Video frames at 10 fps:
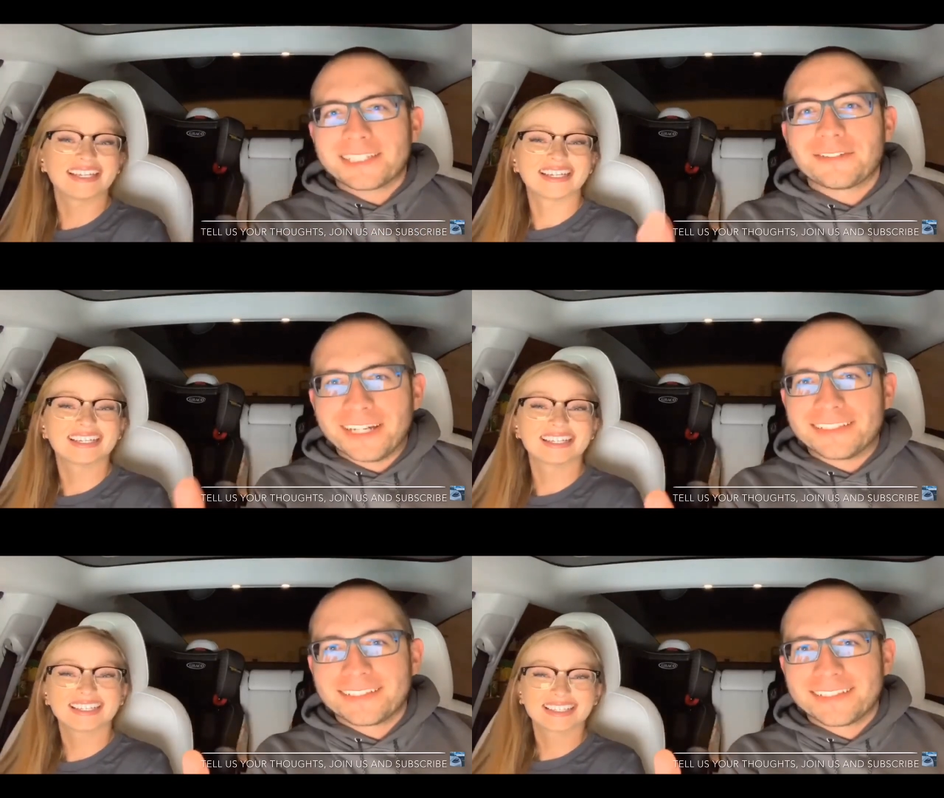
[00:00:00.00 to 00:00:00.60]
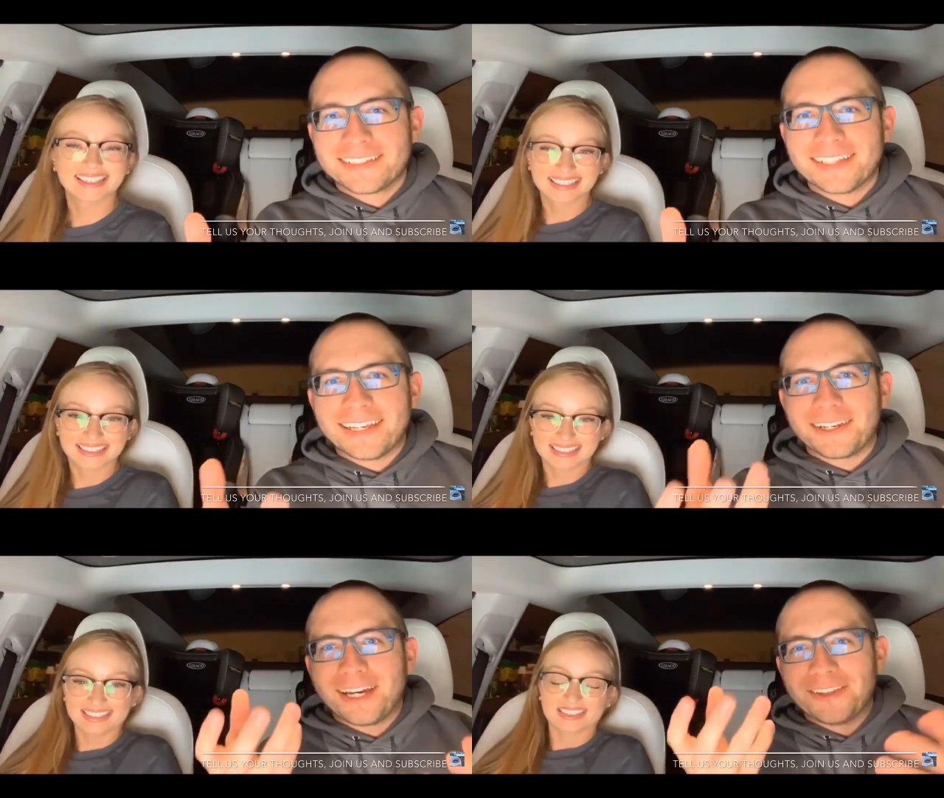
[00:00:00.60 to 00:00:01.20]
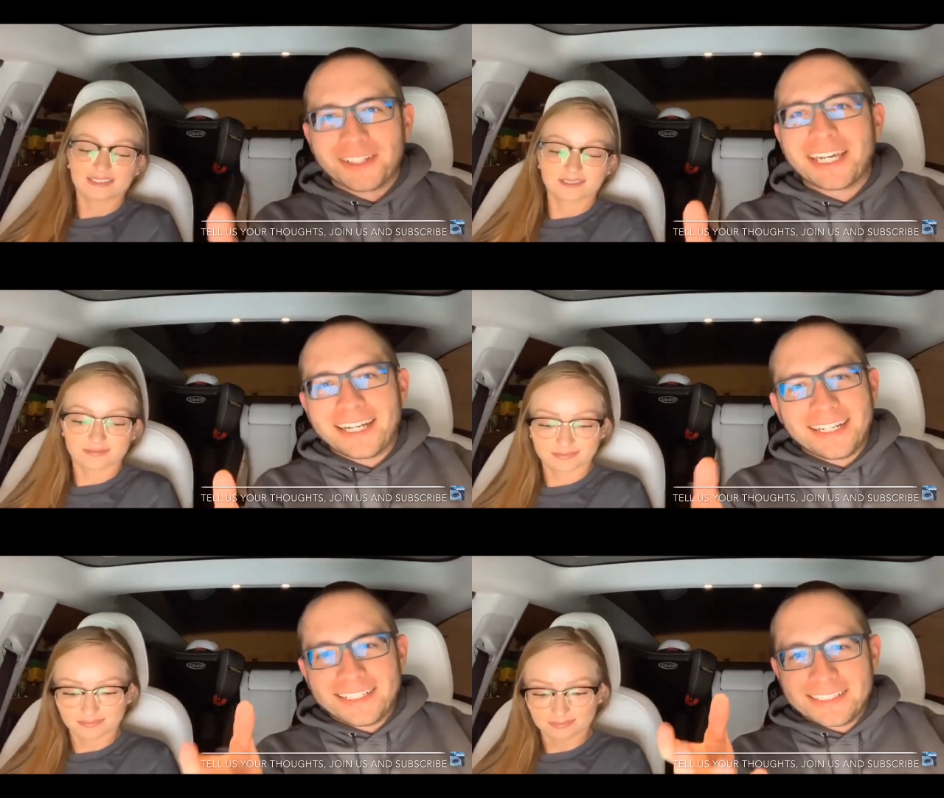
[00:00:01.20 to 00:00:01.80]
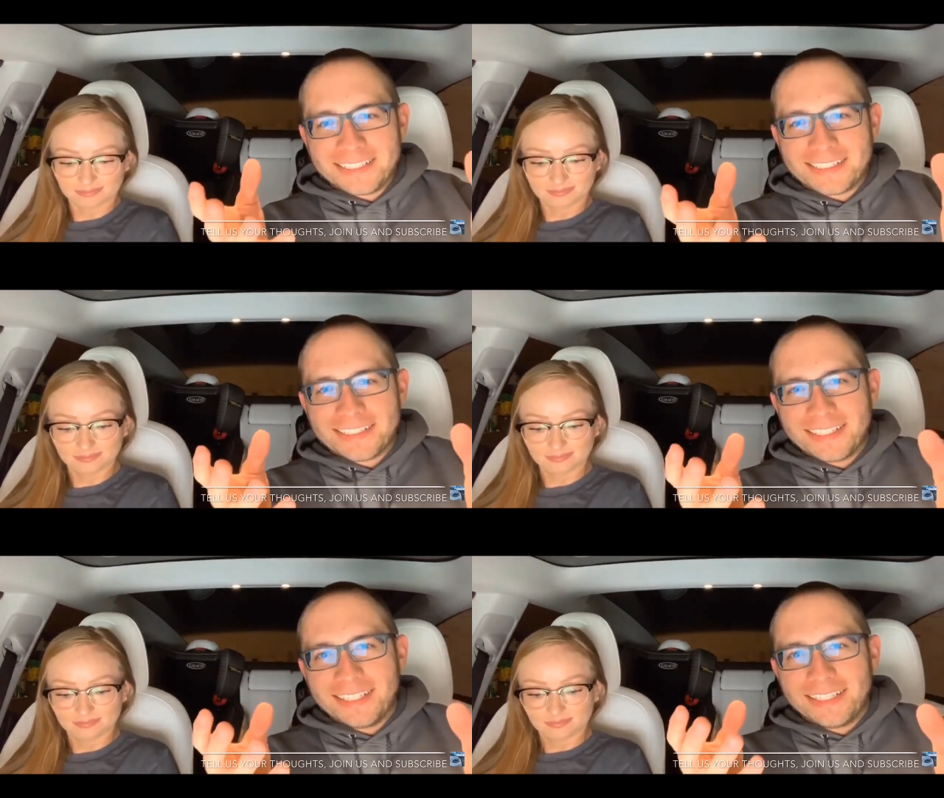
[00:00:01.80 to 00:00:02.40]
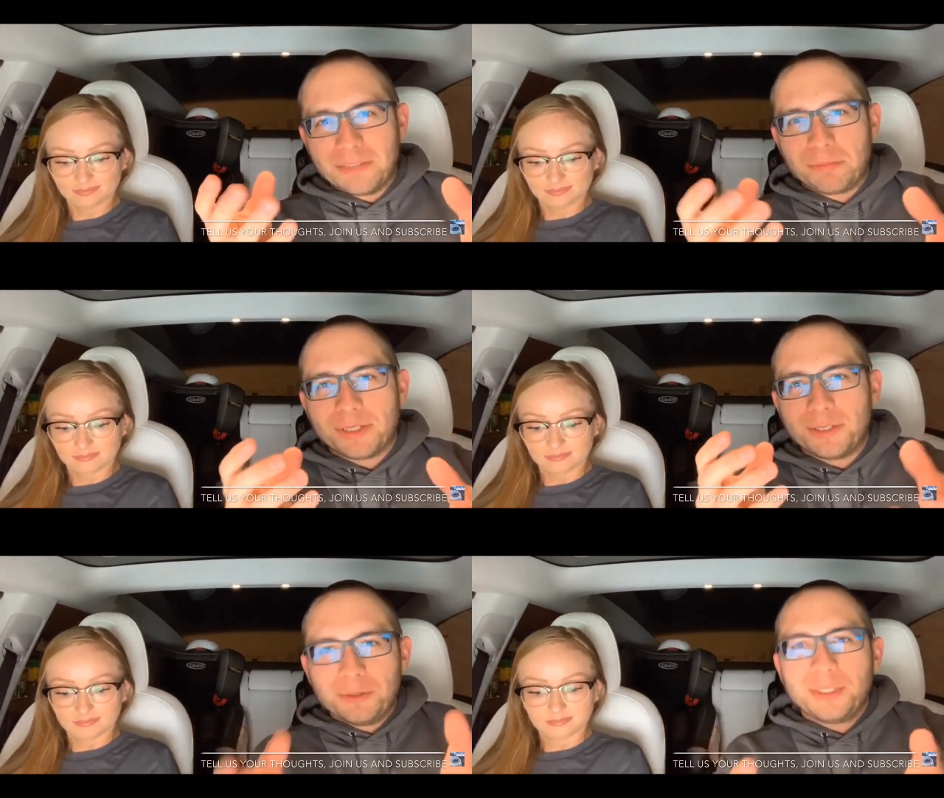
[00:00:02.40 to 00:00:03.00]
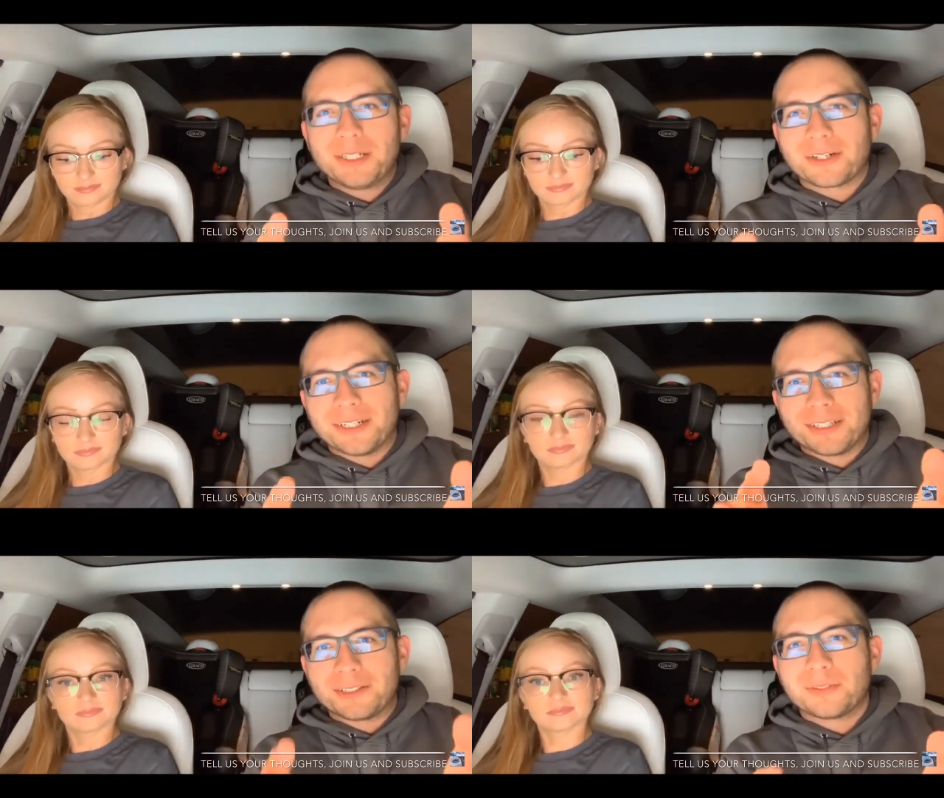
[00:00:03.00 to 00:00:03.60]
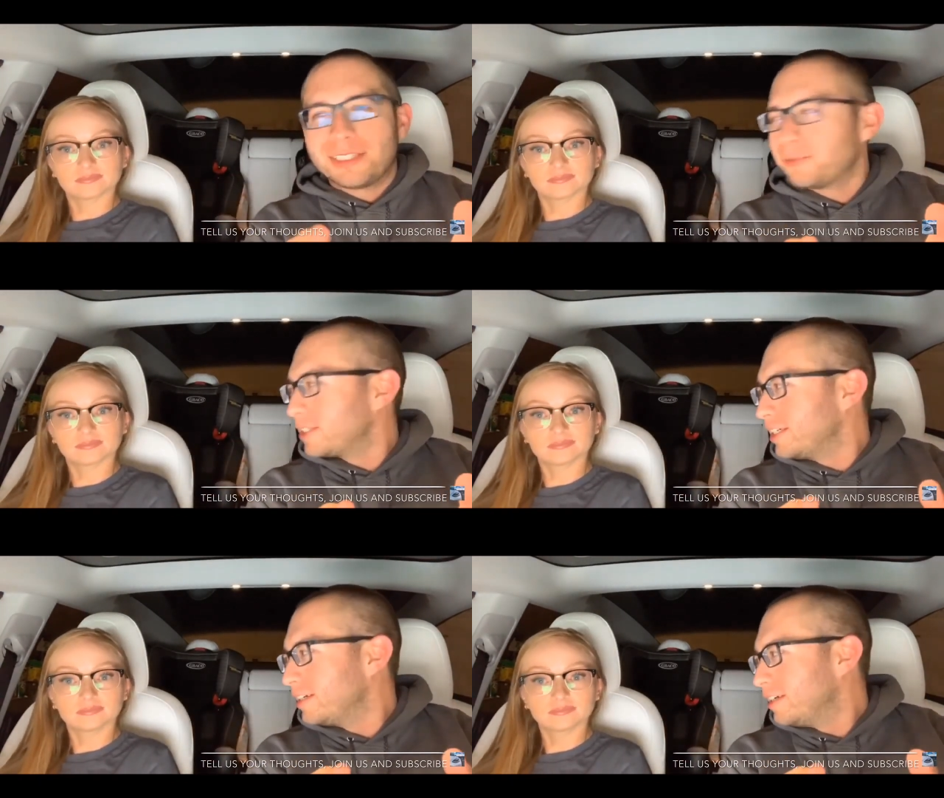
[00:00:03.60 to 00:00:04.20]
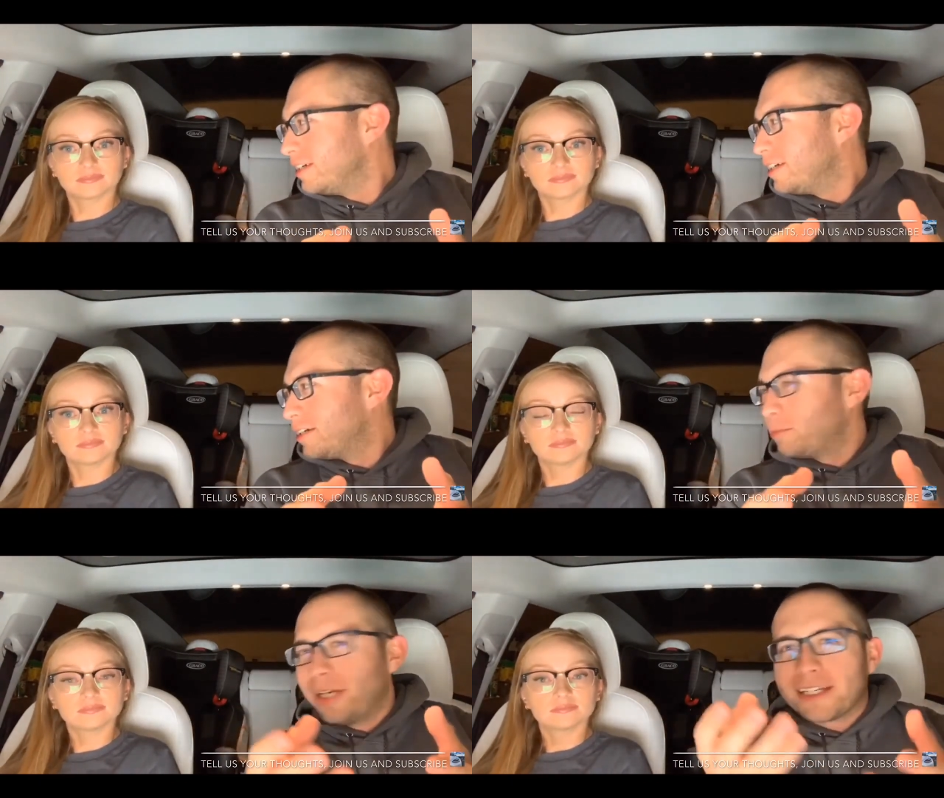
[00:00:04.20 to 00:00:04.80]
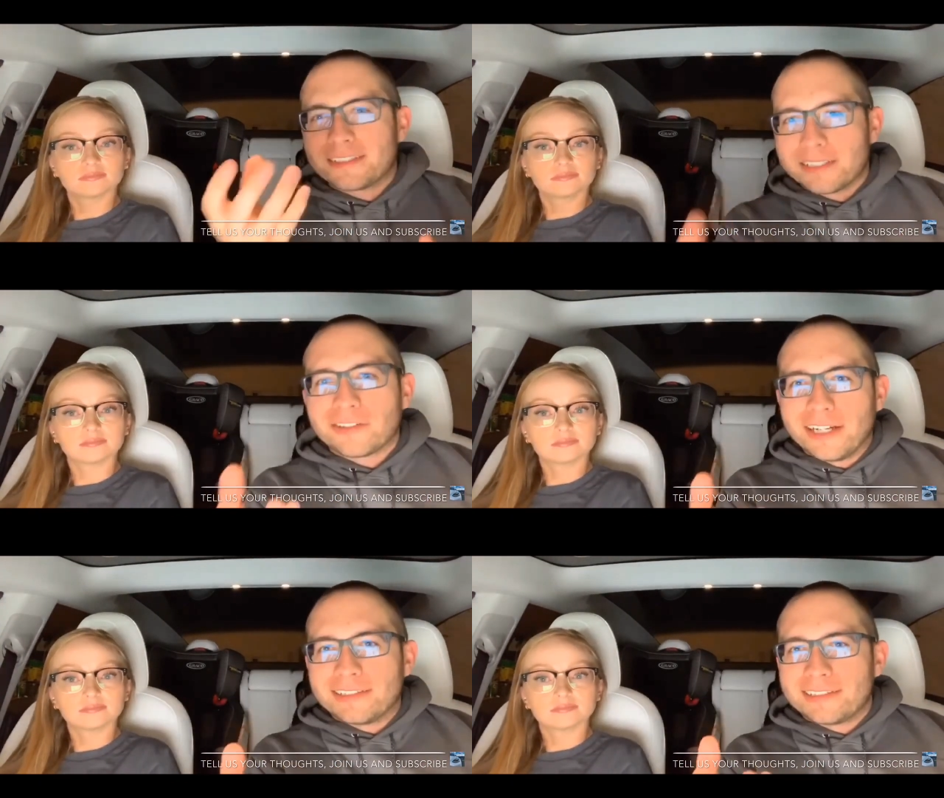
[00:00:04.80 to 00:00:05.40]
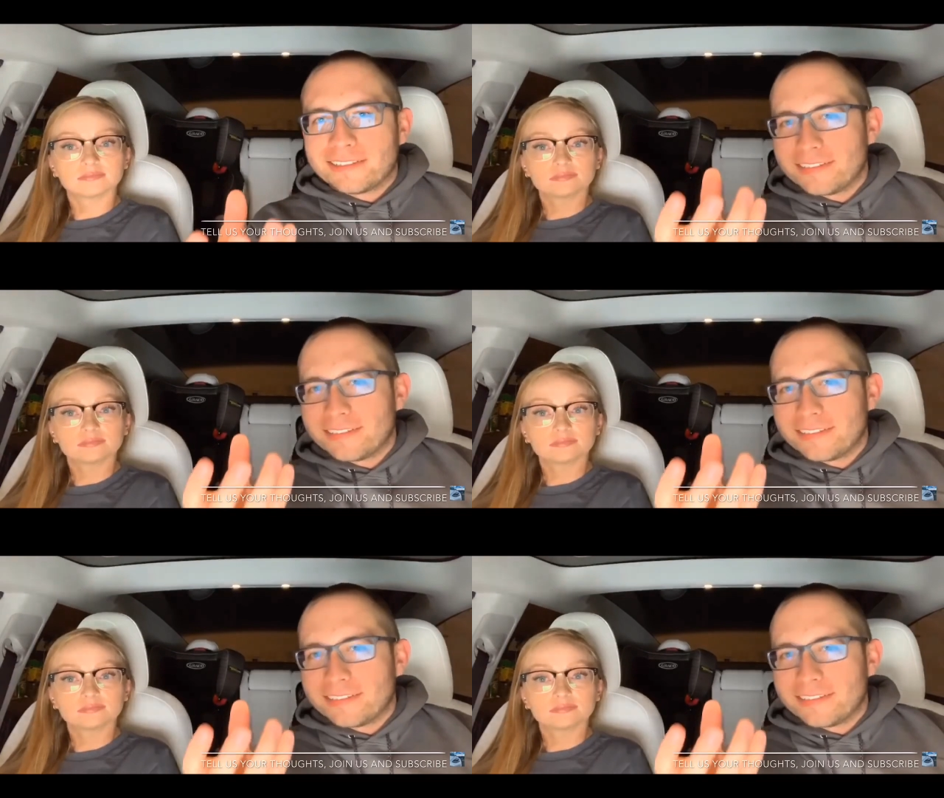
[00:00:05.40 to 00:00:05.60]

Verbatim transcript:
Speaker 1: cigarettes. like I look at it and it's just they put a new year on it, the 2020 pack of cigarettes.